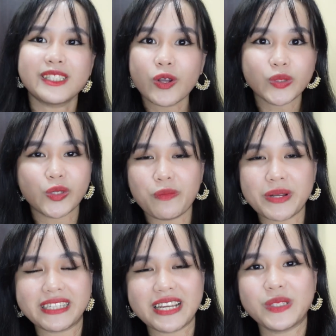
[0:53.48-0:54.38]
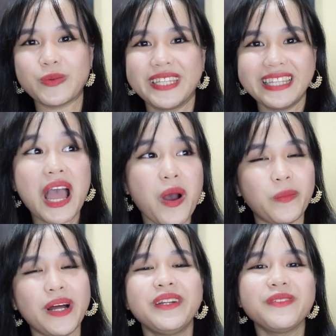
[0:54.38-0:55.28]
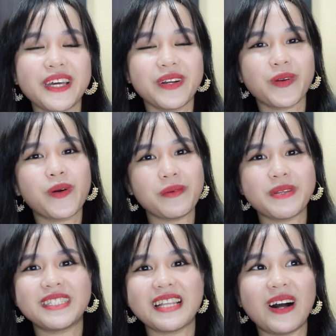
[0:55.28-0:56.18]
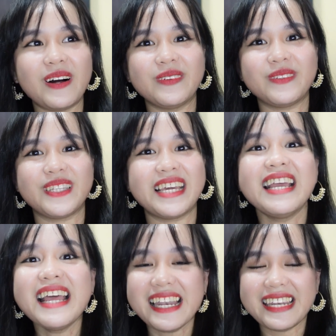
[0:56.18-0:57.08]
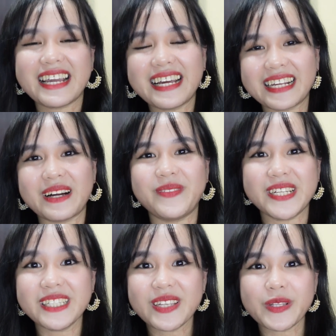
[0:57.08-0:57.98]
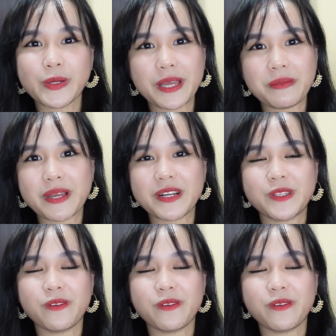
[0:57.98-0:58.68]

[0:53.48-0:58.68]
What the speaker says: so traumatized with one of the requirements of the legal capacity to get married.